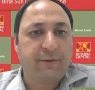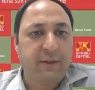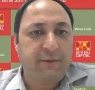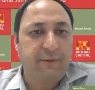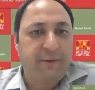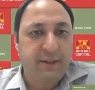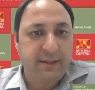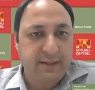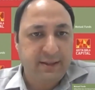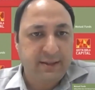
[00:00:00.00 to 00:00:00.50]
of the
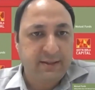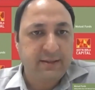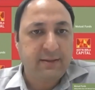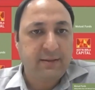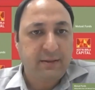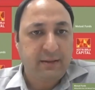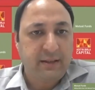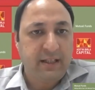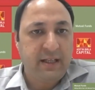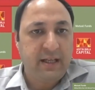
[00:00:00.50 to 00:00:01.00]
funds,
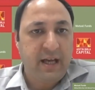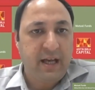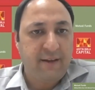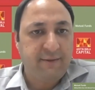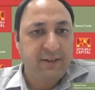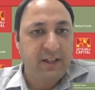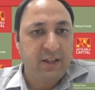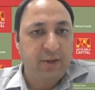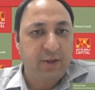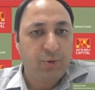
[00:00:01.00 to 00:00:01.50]
they
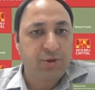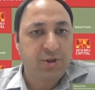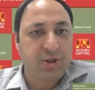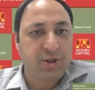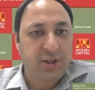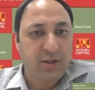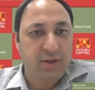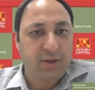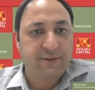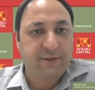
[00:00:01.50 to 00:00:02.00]
have their own
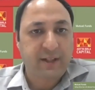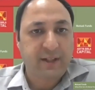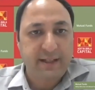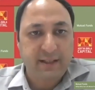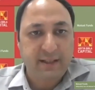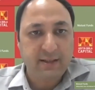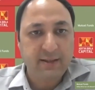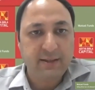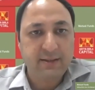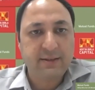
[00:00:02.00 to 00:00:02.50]
share of
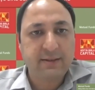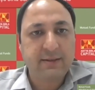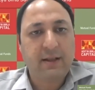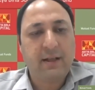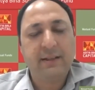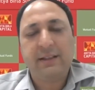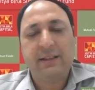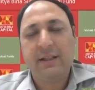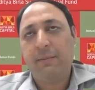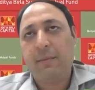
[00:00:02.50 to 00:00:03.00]
cycles.
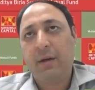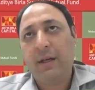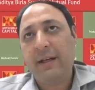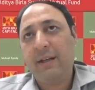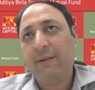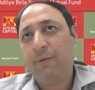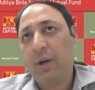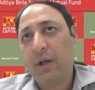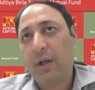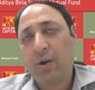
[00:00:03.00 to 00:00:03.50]
I think
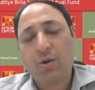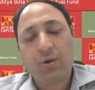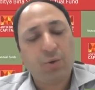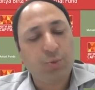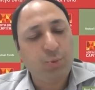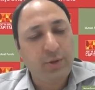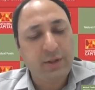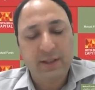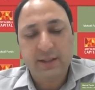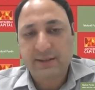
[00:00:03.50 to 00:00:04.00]
barring 1 or
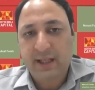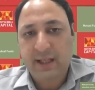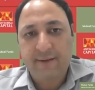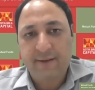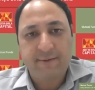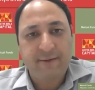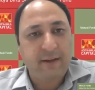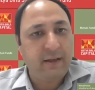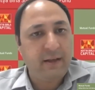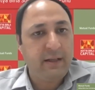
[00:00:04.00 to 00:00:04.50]
2 years, I
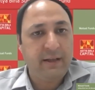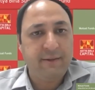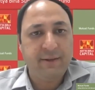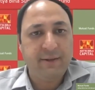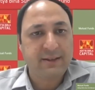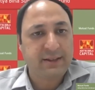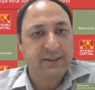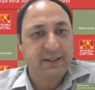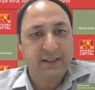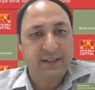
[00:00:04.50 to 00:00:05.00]
have
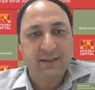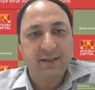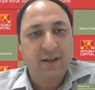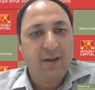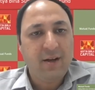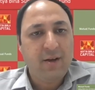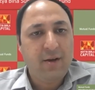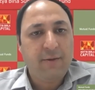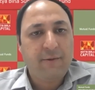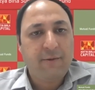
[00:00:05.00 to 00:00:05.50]
never seen
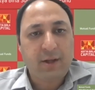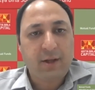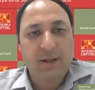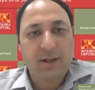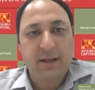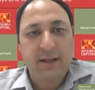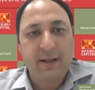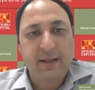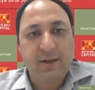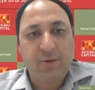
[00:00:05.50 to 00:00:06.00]

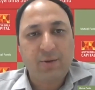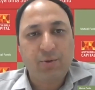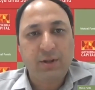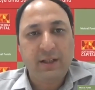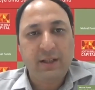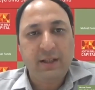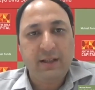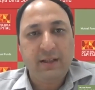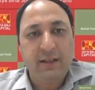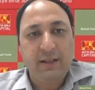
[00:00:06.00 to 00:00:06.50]
frontline
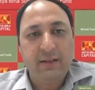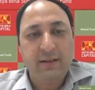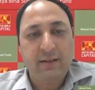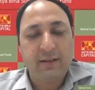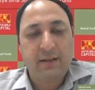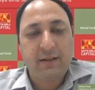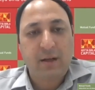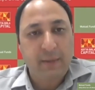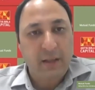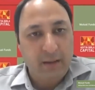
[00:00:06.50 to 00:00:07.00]
equity
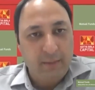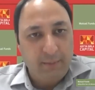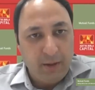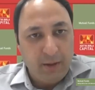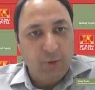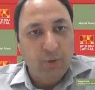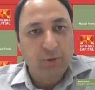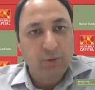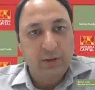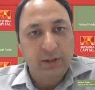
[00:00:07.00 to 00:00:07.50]
in coming
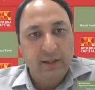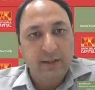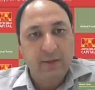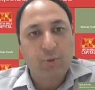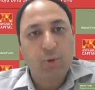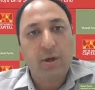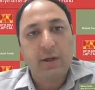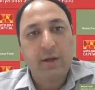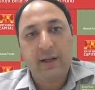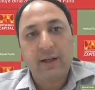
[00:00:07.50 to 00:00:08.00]
below the
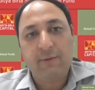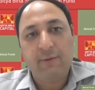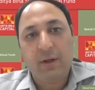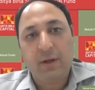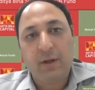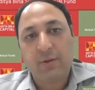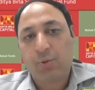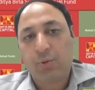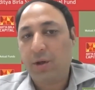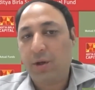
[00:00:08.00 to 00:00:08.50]
quartile
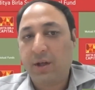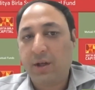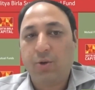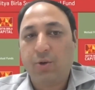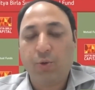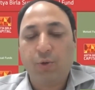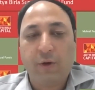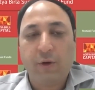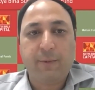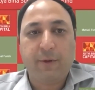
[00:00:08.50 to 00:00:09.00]
1,
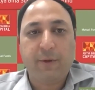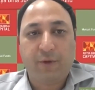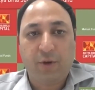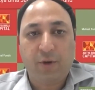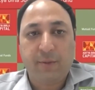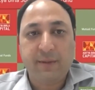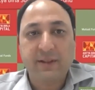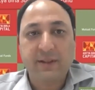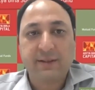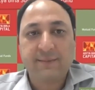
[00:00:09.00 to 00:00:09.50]
quartile 2 of
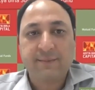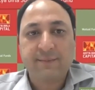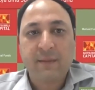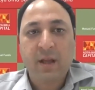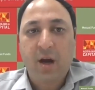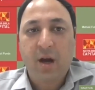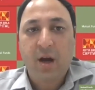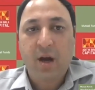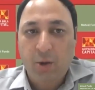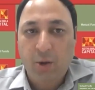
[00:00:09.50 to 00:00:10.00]
performance.
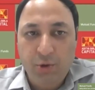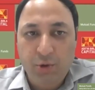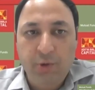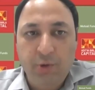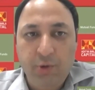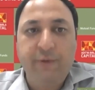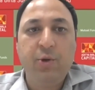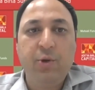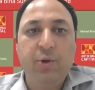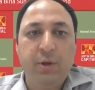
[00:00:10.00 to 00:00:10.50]
How do
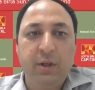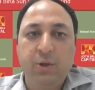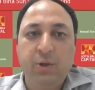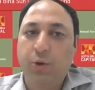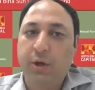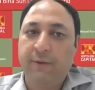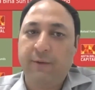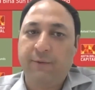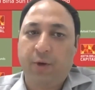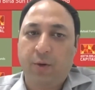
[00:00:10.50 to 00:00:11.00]
you view it
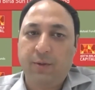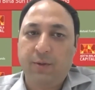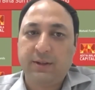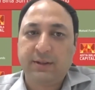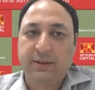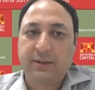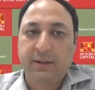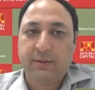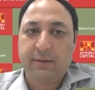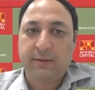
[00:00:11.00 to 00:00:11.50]
going
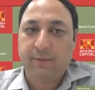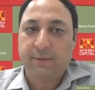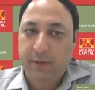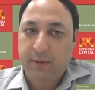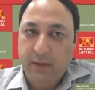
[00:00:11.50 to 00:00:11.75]
forward, sir?